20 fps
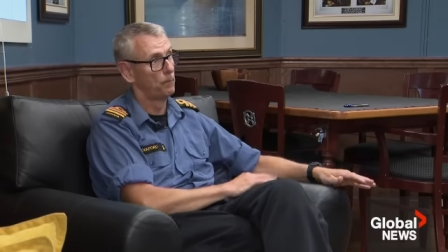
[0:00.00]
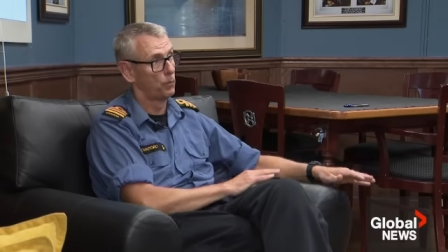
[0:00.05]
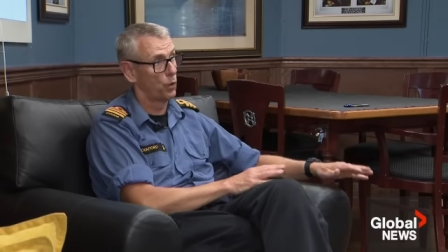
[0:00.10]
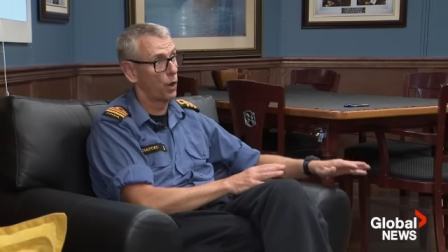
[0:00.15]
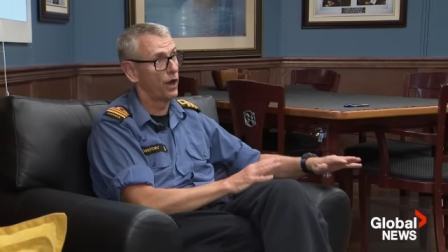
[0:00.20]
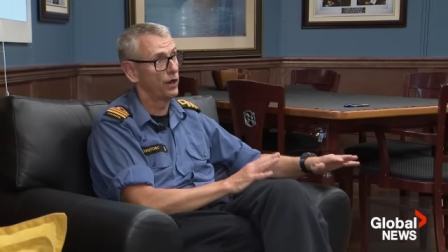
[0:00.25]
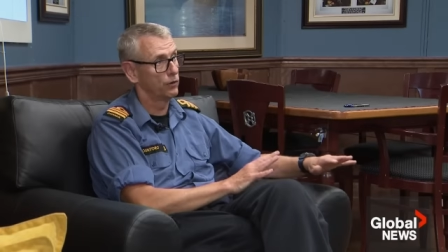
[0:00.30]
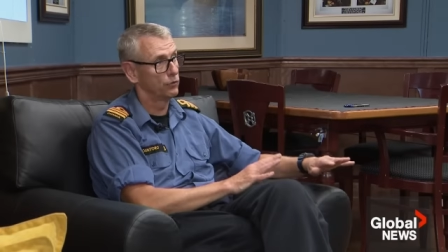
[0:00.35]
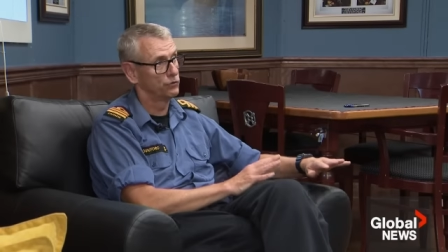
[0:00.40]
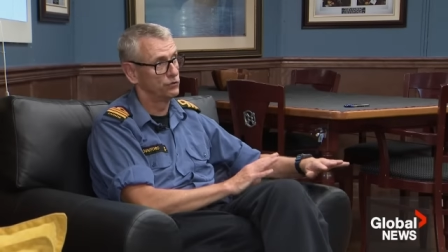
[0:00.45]

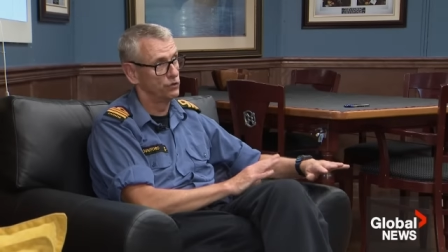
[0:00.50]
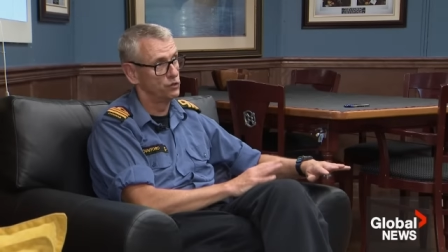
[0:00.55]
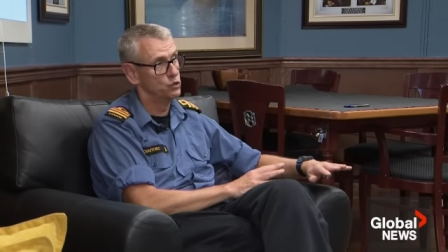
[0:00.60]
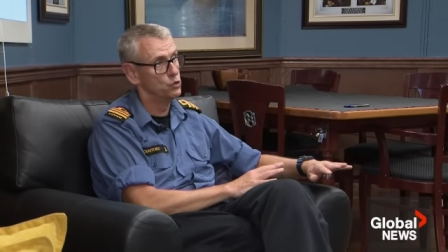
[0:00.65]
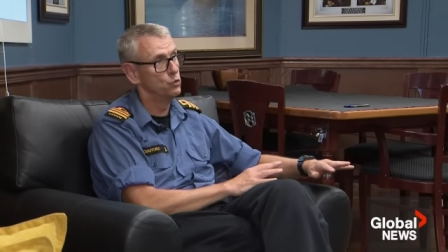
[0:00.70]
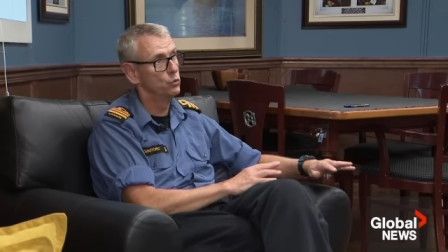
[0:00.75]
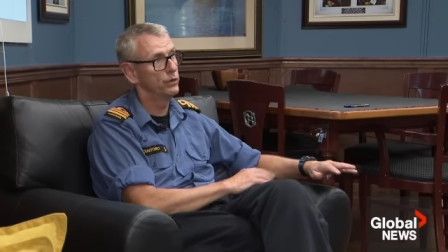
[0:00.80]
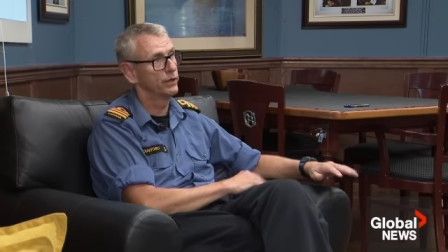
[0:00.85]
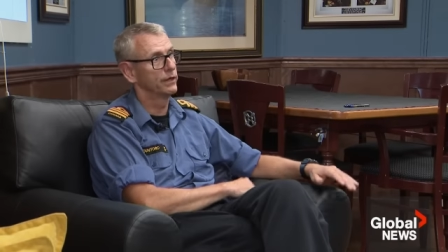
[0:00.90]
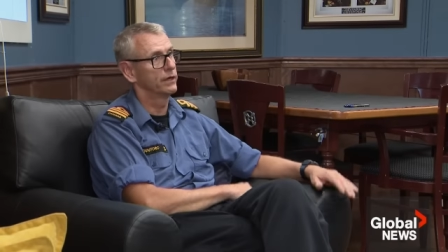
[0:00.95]
prior to
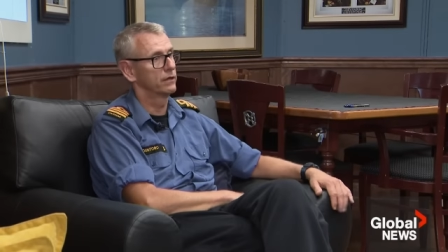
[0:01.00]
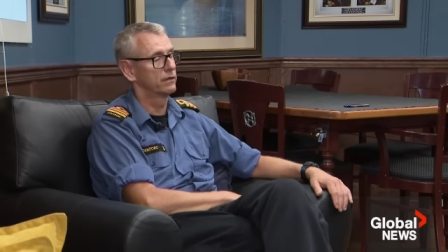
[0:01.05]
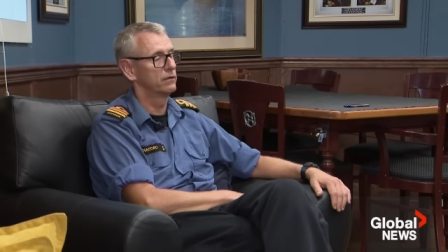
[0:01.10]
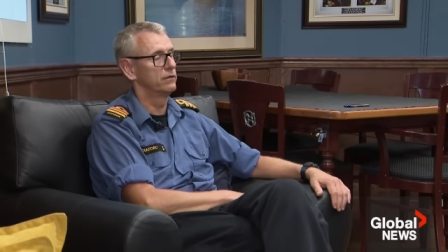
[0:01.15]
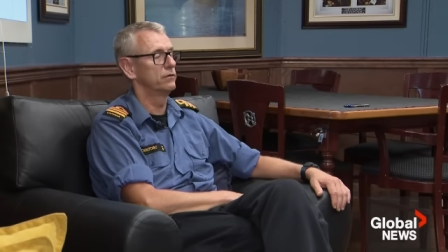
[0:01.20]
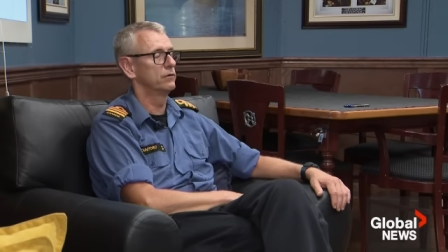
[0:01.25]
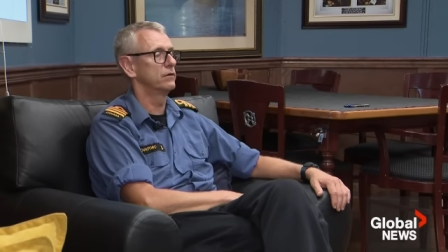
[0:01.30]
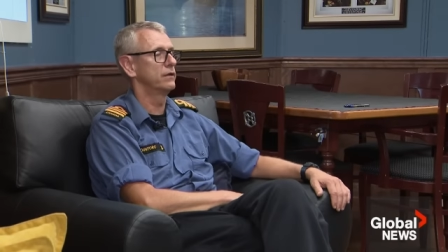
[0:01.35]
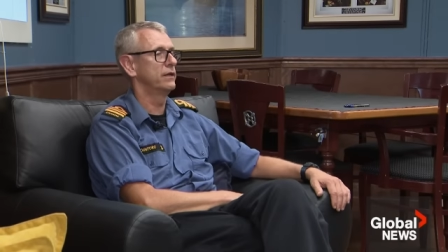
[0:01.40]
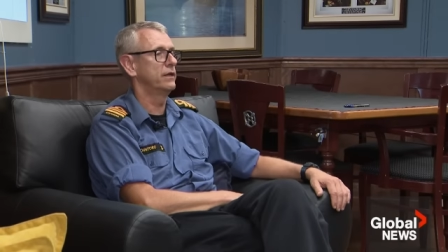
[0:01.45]
doing it
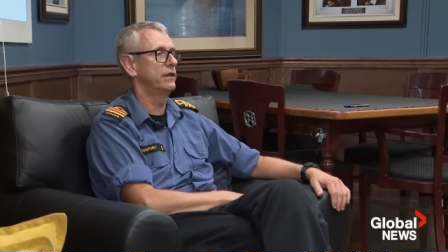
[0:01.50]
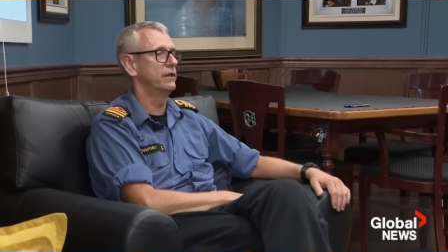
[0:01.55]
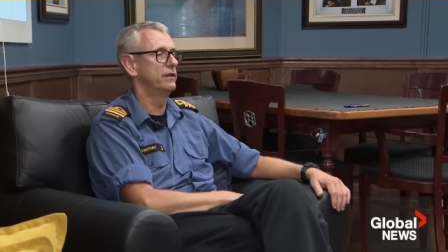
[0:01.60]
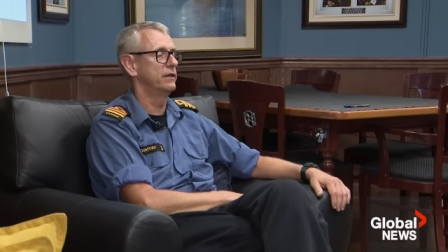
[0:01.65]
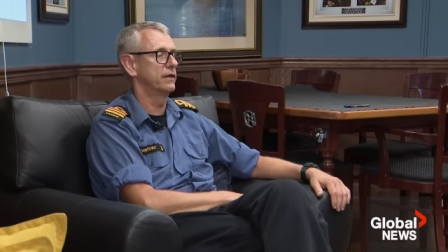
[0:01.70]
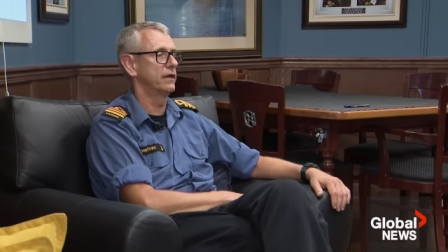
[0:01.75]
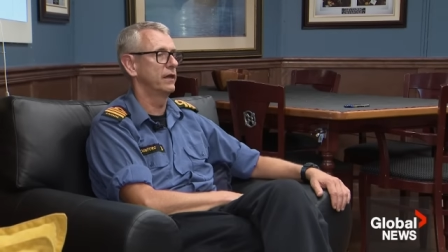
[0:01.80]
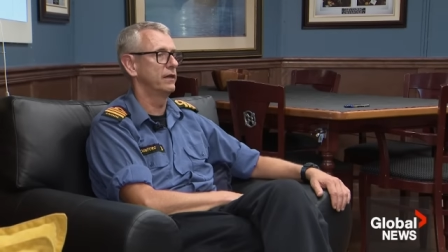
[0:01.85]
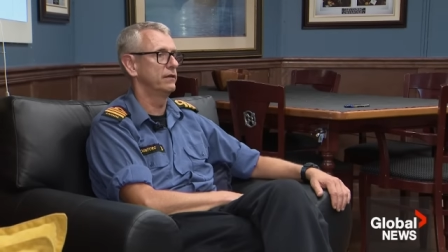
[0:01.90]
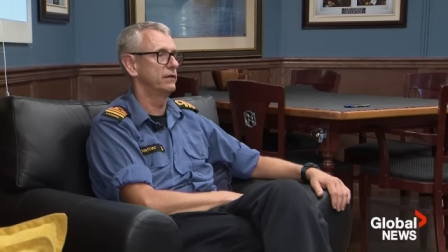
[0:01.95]
clearly
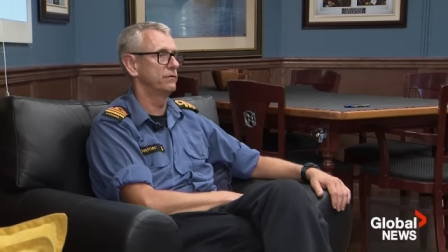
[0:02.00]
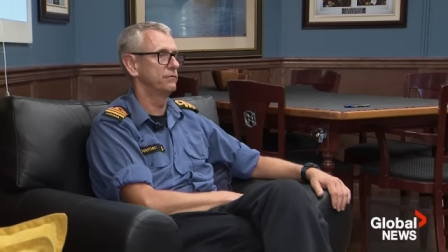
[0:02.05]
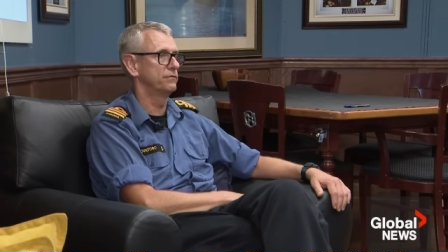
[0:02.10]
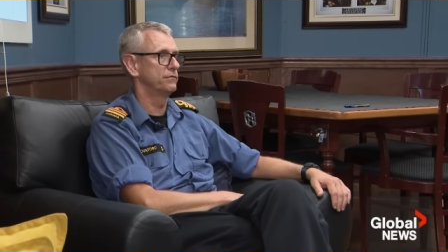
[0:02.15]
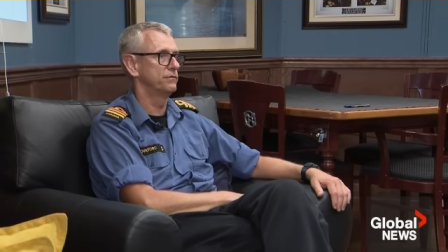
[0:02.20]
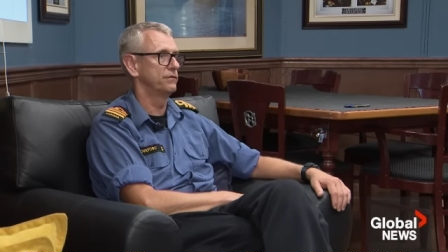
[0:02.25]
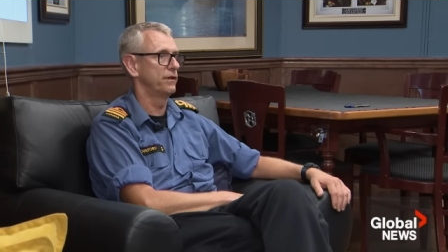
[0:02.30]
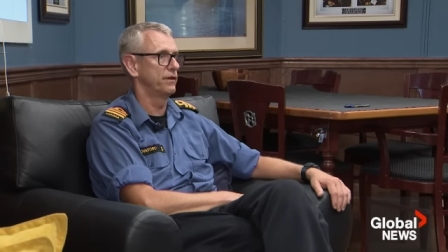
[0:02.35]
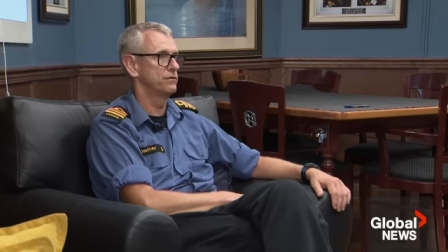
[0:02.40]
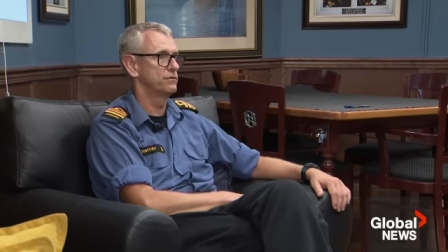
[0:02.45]
indicated that it
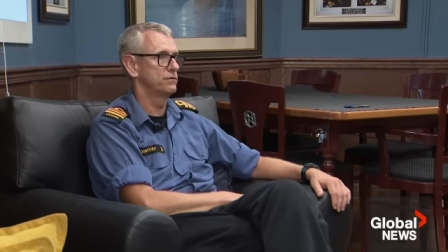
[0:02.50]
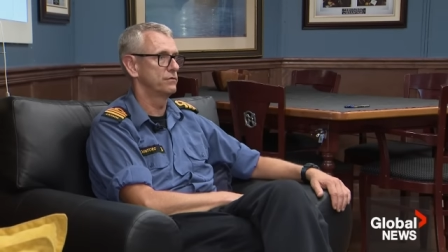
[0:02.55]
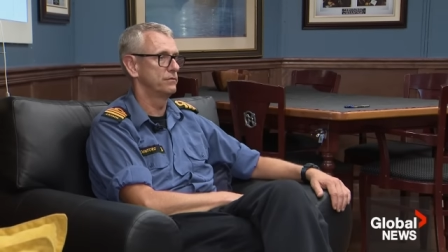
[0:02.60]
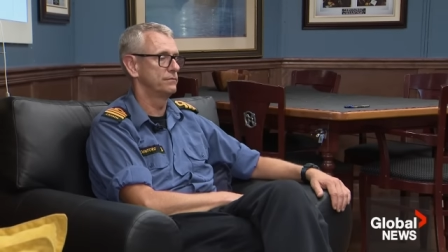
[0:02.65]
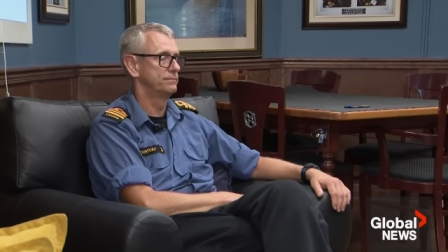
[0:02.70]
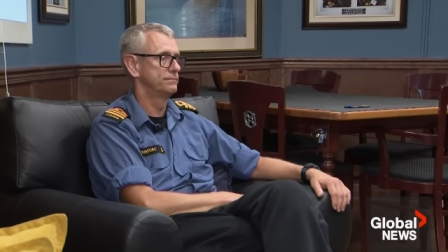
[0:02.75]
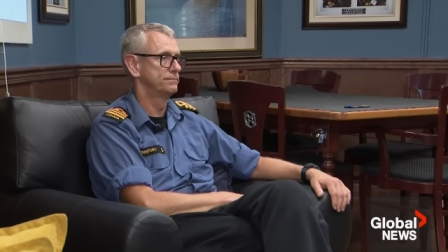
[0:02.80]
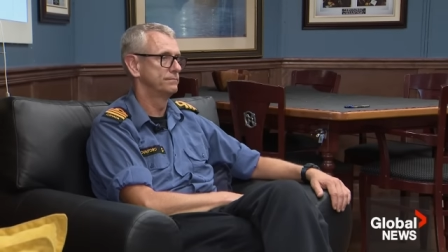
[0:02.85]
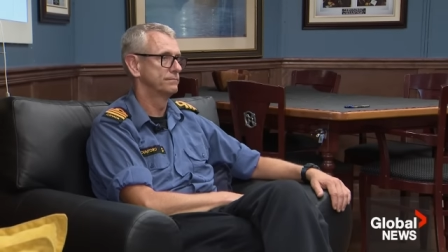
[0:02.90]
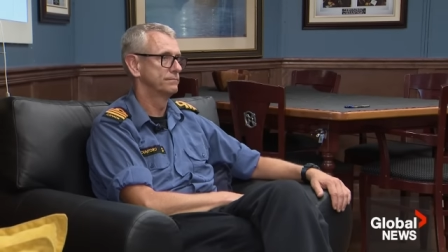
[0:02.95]
was intentional.